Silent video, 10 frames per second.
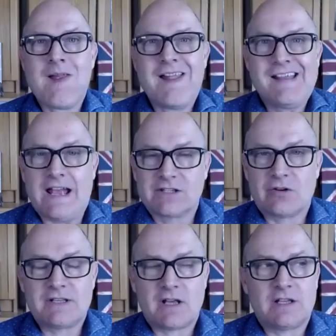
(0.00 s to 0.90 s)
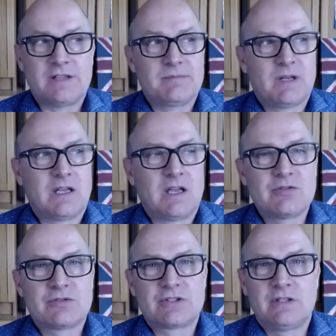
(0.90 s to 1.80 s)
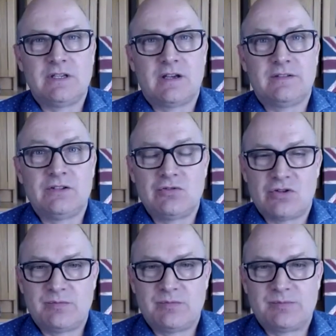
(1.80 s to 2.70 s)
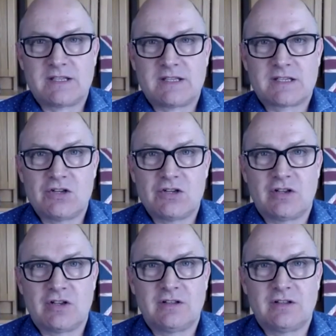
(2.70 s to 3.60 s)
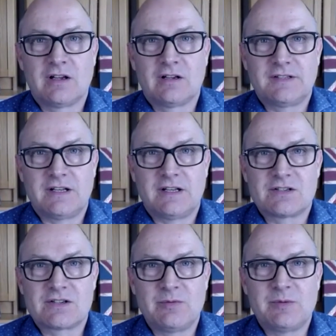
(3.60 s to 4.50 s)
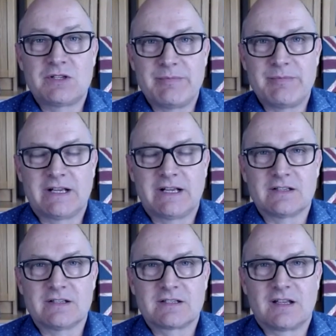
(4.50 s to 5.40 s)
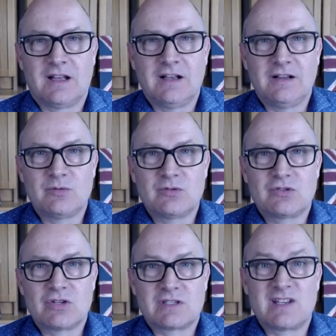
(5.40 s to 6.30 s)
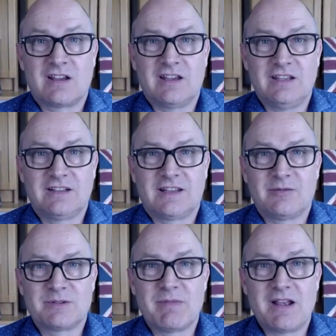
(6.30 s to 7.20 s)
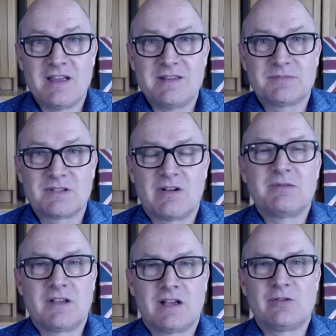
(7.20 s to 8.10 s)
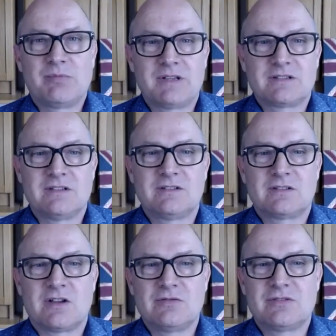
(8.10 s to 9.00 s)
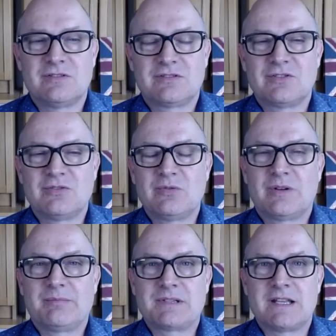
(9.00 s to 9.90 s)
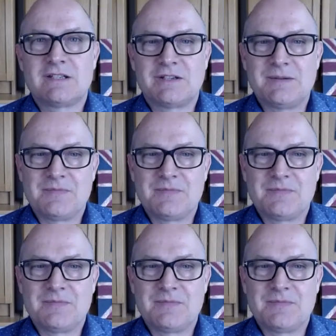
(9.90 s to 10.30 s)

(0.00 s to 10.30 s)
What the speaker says: Yeah, so I host the YouTube sensation, the After Dinner Show with Jeremy Nicholas, and it was just lucky that that was my name. So I was the ideal person chosen to present it.